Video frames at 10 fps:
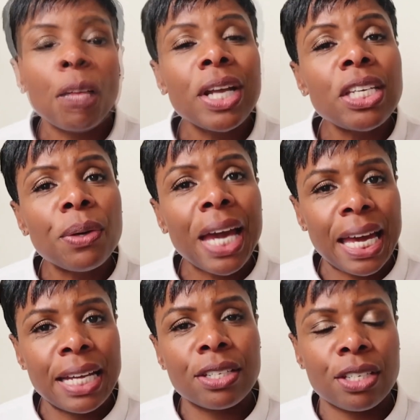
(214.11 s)
When you
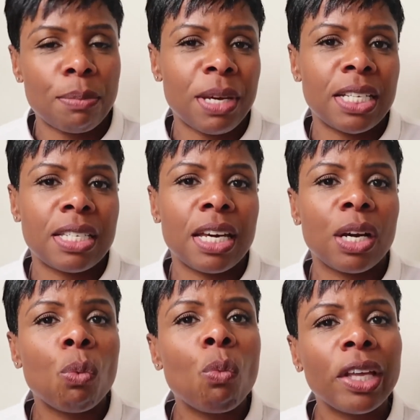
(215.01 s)
get into the
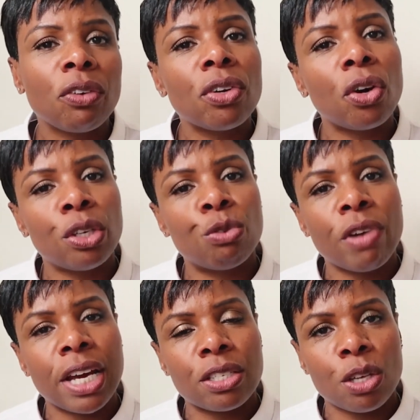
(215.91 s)
meeting, whether or not you
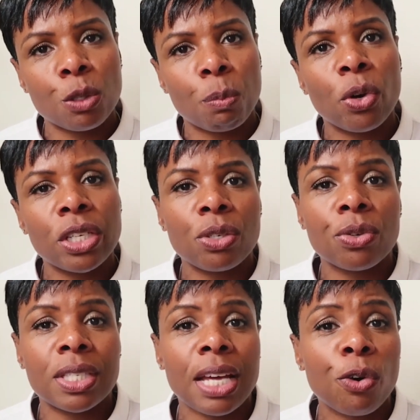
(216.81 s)
raise those points
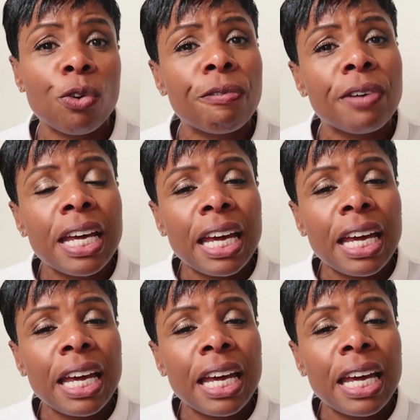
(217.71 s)
yourself,